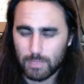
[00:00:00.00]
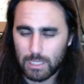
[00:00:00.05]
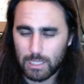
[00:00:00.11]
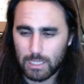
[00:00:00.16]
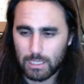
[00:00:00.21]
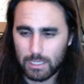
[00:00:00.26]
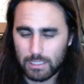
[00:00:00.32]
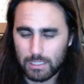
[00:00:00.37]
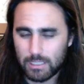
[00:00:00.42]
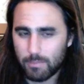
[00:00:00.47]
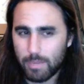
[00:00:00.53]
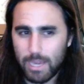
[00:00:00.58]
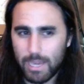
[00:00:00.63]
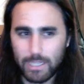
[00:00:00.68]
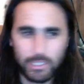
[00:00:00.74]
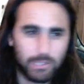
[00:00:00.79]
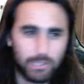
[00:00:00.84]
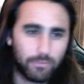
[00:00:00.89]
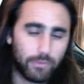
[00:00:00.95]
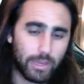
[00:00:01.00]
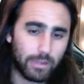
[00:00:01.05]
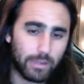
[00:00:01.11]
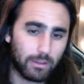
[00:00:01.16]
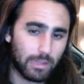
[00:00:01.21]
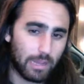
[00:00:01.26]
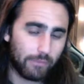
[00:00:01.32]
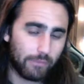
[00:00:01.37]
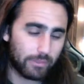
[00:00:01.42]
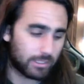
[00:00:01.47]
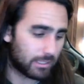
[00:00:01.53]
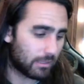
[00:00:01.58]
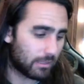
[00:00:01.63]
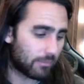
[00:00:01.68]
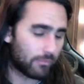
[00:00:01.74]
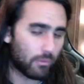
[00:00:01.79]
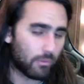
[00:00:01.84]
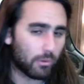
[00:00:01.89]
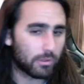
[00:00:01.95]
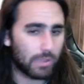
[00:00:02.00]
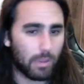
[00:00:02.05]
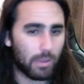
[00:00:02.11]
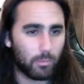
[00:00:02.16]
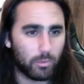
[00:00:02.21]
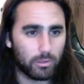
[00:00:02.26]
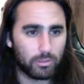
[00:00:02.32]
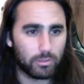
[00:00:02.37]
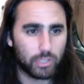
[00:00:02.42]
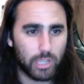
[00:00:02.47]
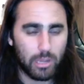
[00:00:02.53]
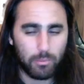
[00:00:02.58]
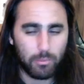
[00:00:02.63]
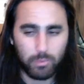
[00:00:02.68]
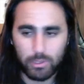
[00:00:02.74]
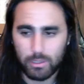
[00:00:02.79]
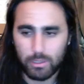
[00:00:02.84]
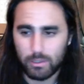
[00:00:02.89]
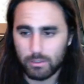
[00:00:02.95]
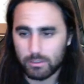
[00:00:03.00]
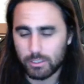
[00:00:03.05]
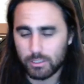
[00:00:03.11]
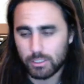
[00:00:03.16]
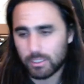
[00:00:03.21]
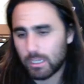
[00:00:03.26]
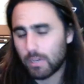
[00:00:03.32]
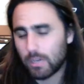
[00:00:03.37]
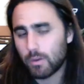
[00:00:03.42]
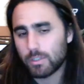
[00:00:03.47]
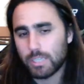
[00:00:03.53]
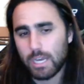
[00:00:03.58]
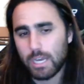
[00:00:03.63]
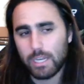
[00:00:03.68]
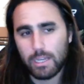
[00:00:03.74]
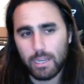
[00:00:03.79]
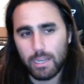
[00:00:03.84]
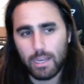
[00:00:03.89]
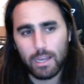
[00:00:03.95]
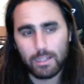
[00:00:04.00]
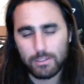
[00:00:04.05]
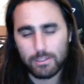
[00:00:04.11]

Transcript: Like Sebastian Vettel, obviously a 4-time world champion. Just it goes on and on.